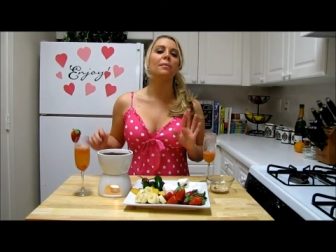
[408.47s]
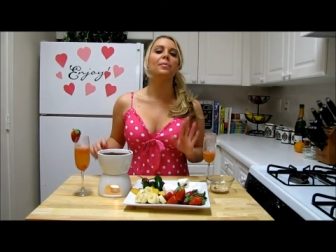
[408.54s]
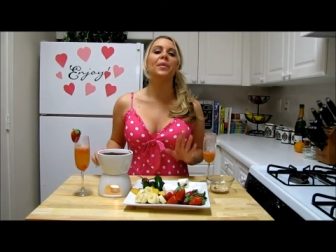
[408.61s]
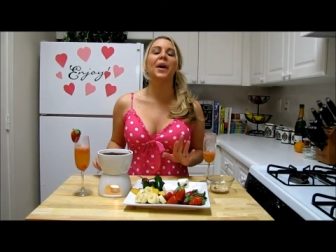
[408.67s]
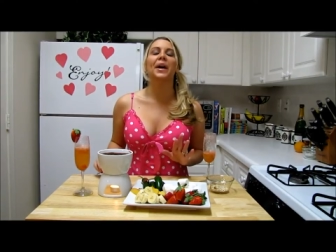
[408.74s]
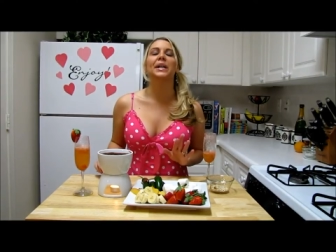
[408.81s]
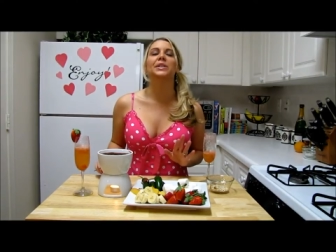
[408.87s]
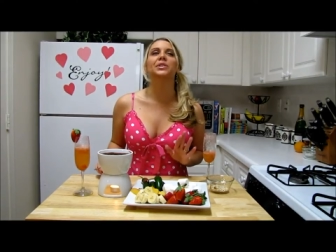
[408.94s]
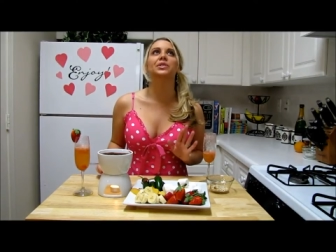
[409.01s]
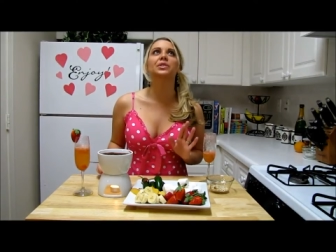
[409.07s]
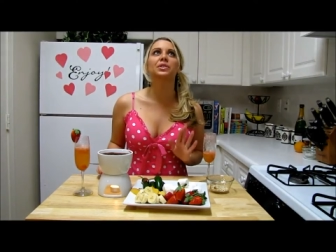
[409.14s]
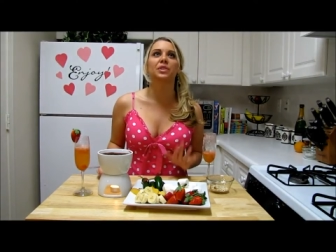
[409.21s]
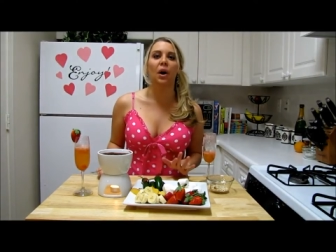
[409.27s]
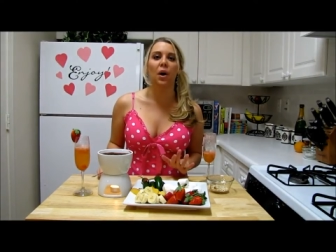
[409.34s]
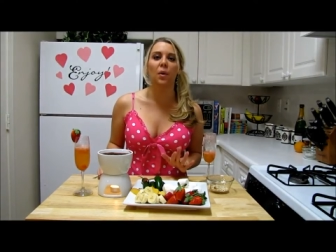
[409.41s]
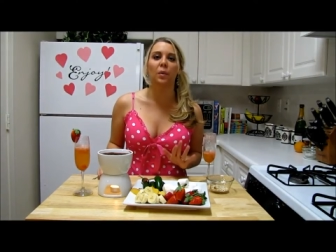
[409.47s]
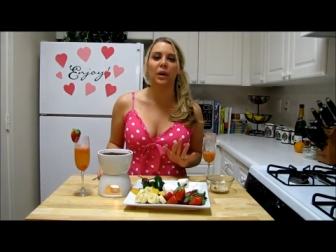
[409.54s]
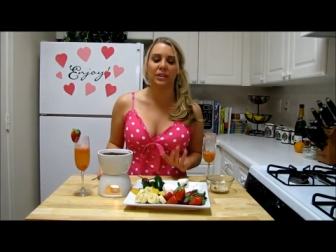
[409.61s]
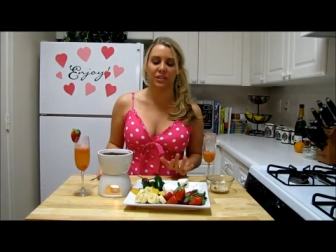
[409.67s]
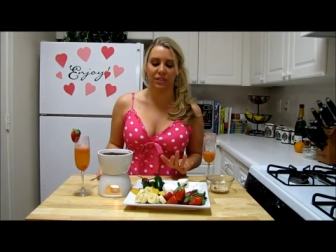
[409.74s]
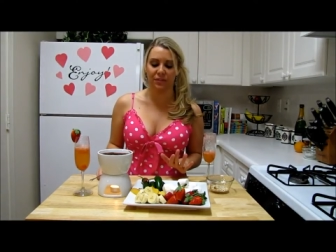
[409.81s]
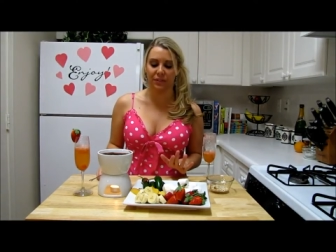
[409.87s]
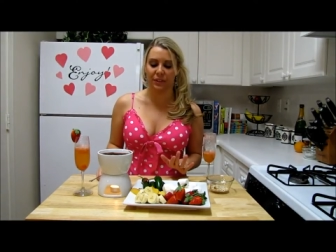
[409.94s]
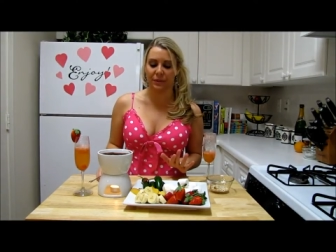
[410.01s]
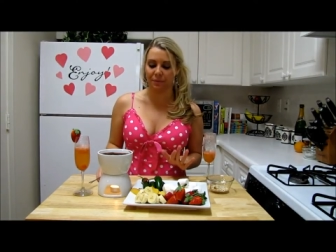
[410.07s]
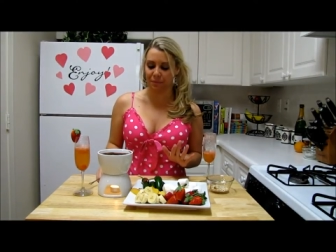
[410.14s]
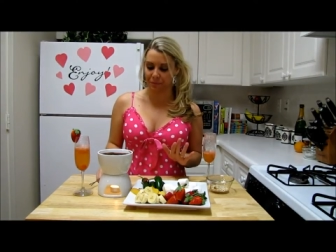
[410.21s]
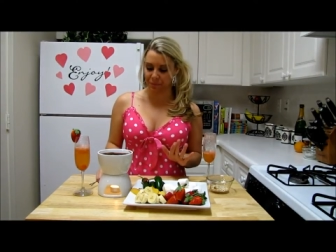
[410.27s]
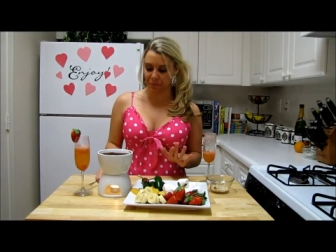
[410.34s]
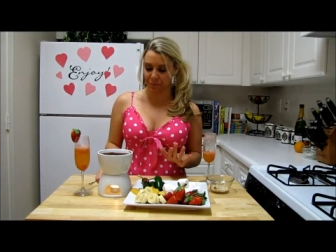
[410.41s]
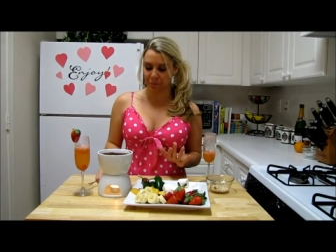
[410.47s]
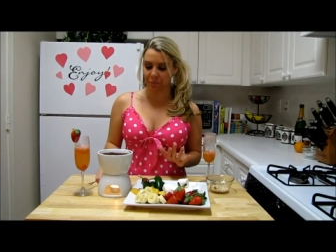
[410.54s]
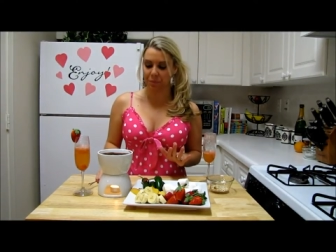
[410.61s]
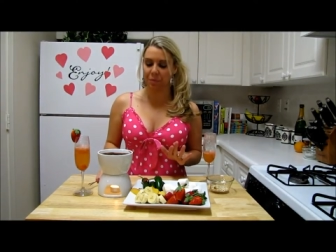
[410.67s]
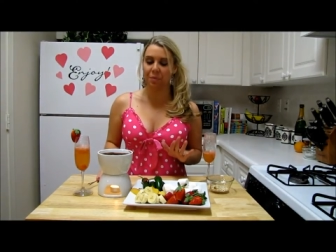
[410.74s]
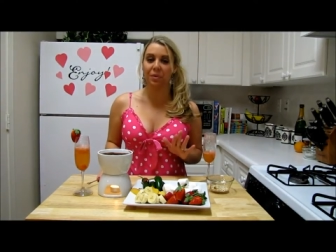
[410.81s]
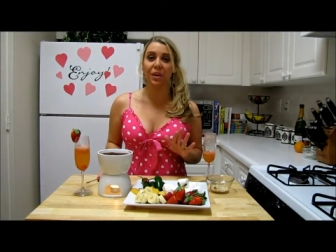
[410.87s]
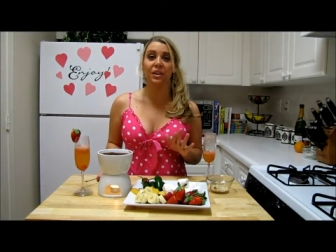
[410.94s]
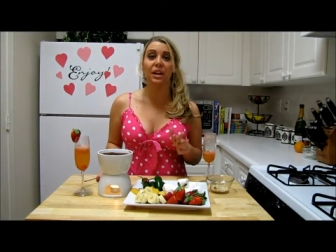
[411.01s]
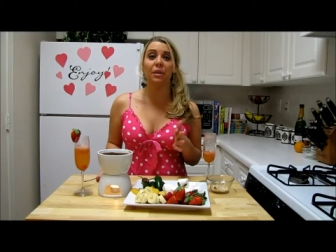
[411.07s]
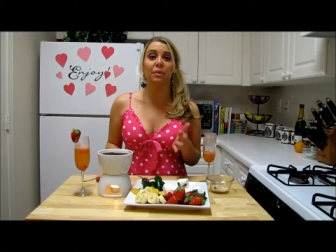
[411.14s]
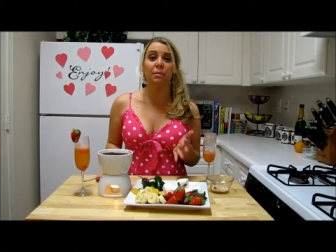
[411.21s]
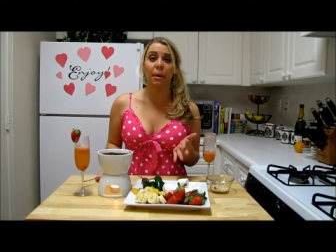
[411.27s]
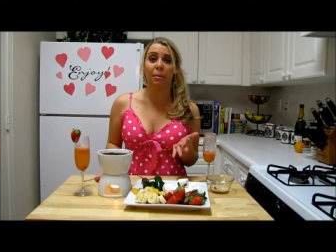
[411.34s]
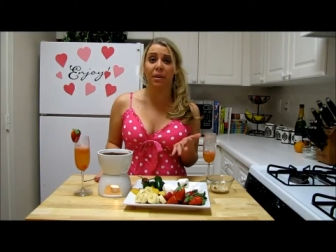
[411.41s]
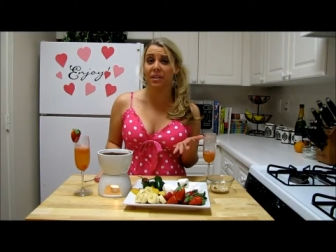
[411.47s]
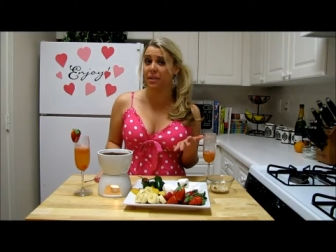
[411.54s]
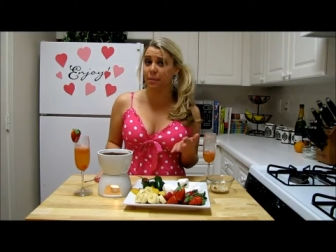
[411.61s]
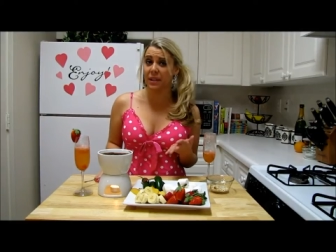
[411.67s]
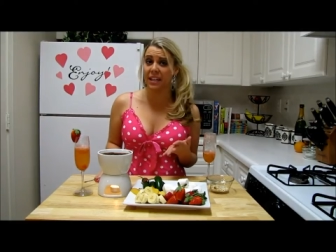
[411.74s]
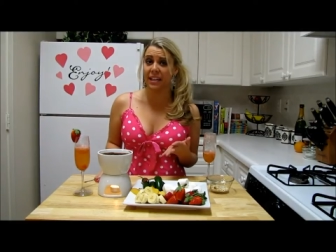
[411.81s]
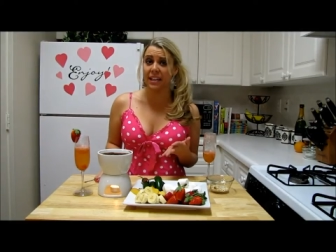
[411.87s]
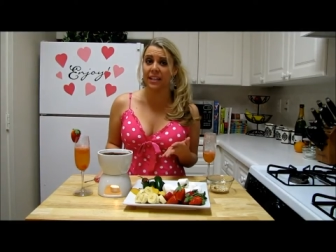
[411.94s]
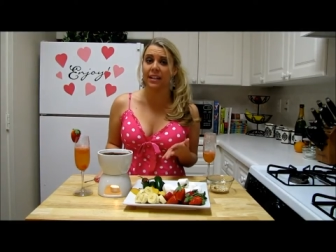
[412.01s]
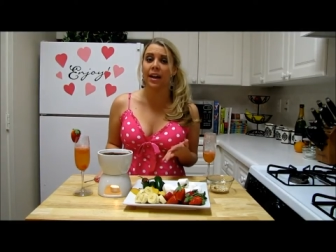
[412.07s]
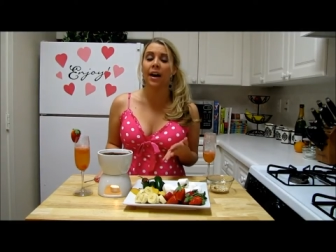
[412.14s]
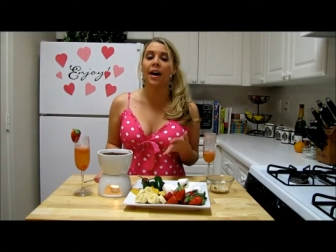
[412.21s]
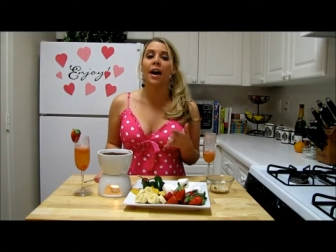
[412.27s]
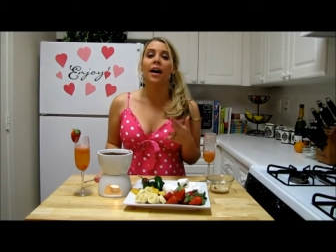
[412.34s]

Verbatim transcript: That is so wonderful. Now remember at the beginning,